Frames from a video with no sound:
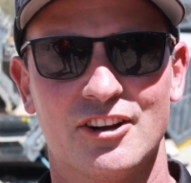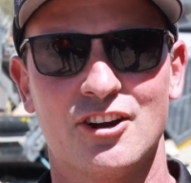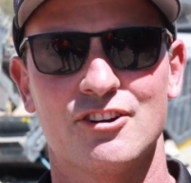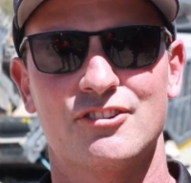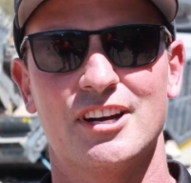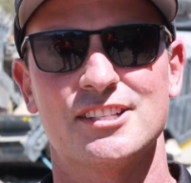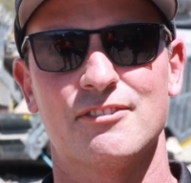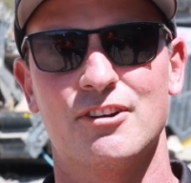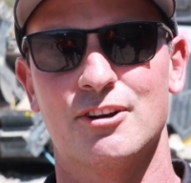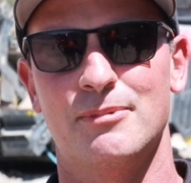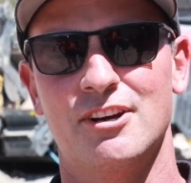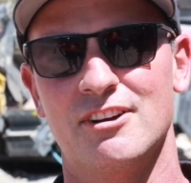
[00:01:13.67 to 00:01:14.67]
contractors have
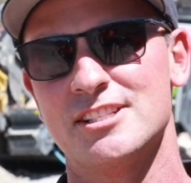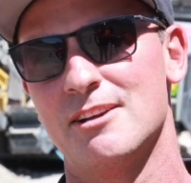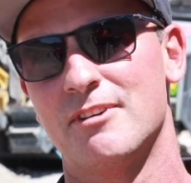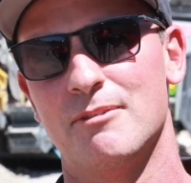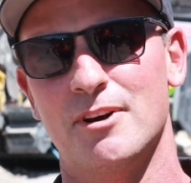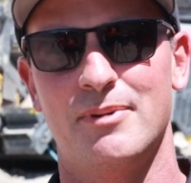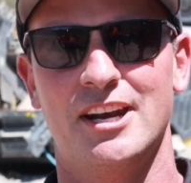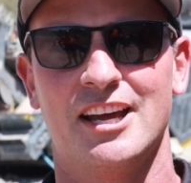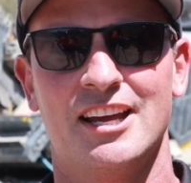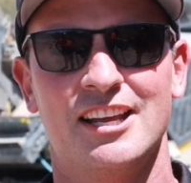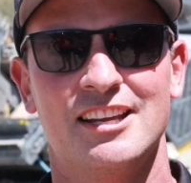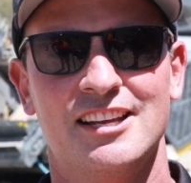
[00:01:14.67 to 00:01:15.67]
got to be doing something a bit
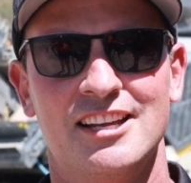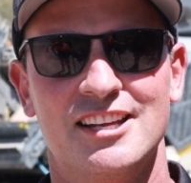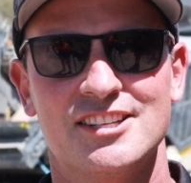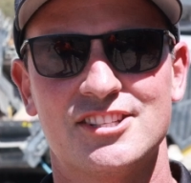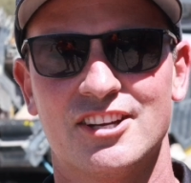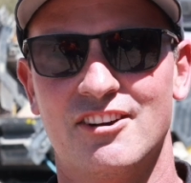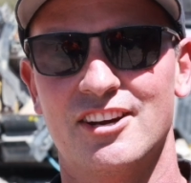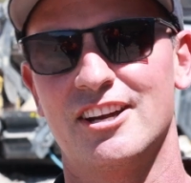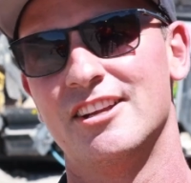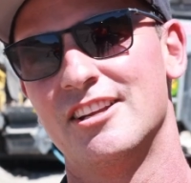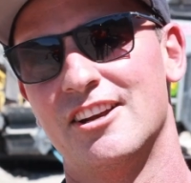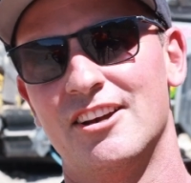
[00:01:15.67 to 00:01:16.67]
better to kind
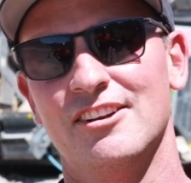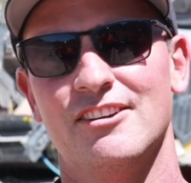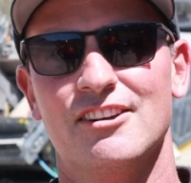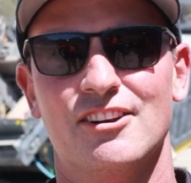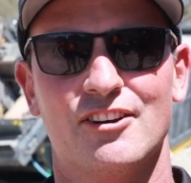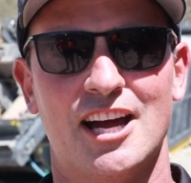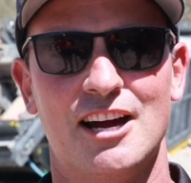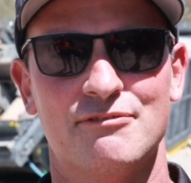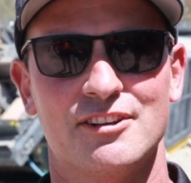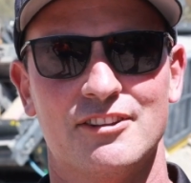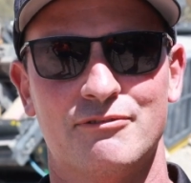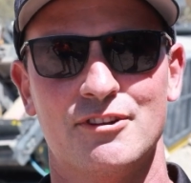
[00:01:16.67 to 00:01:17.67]
of look
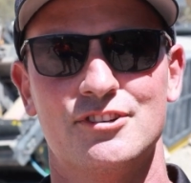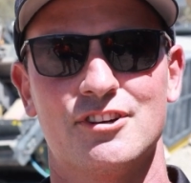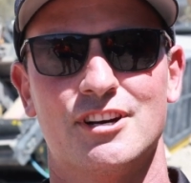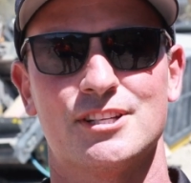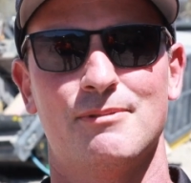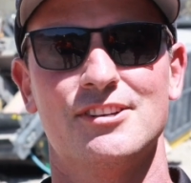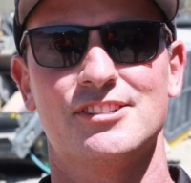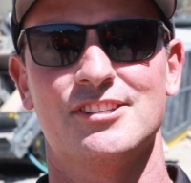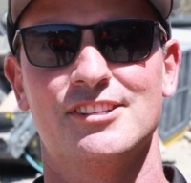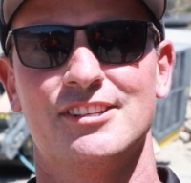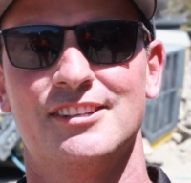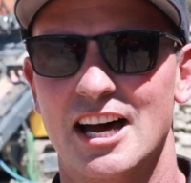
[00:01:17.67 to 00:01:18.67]
after the future, I
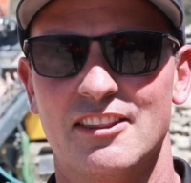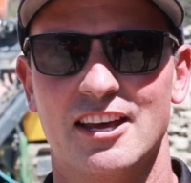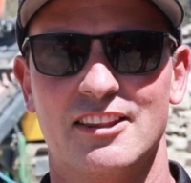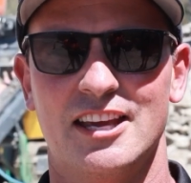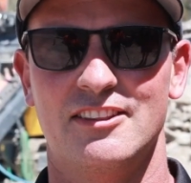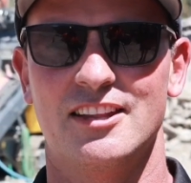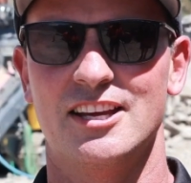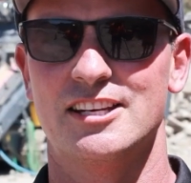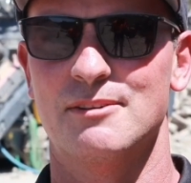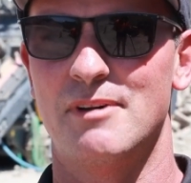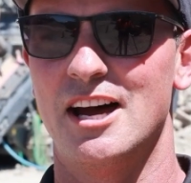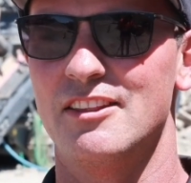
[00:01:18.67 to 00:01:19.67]
suppose. Other than the
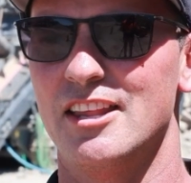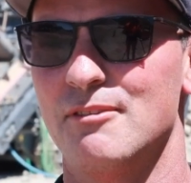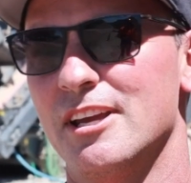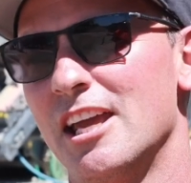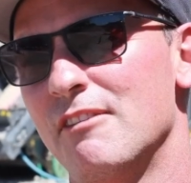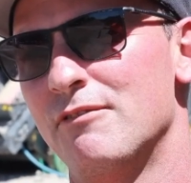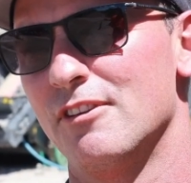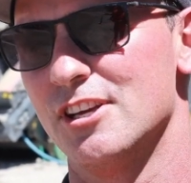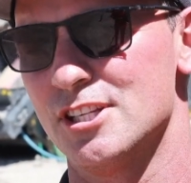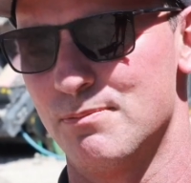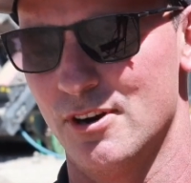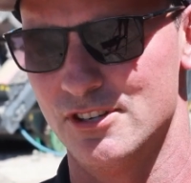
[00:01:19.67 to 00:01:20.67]
demand that we have for
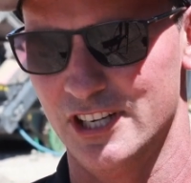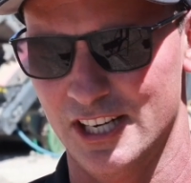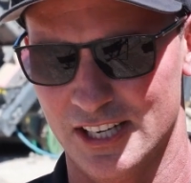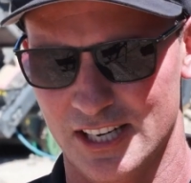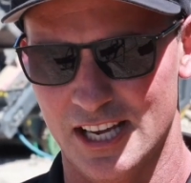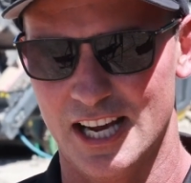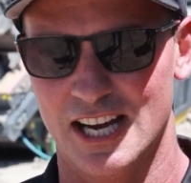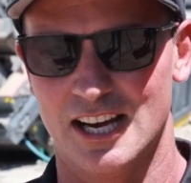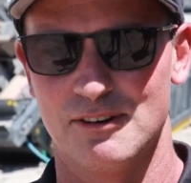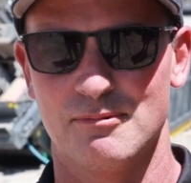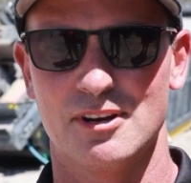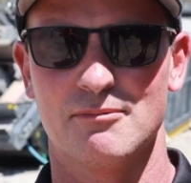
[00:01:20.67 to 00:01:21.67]
this project,
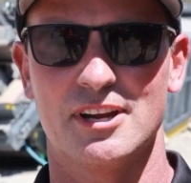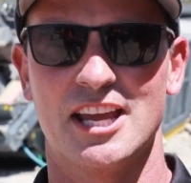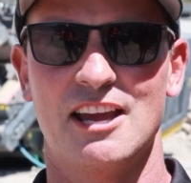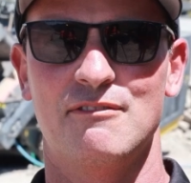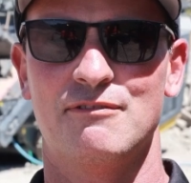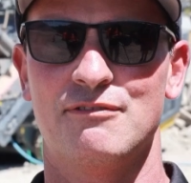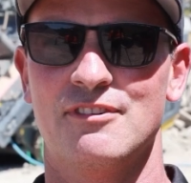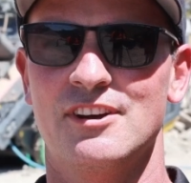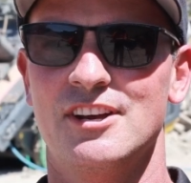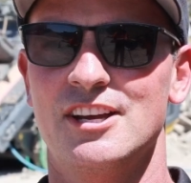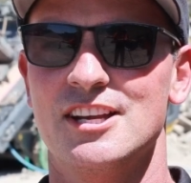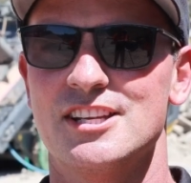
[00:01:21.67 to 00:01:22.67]
we have
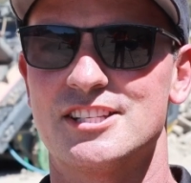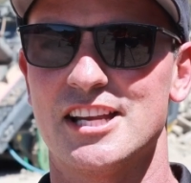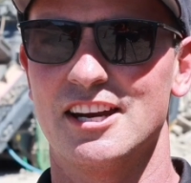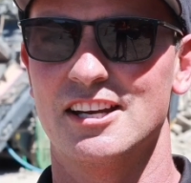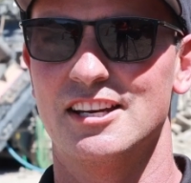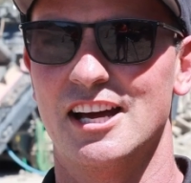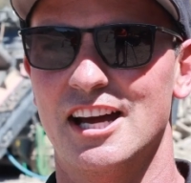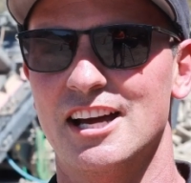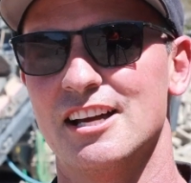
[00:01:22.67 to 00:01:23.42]
started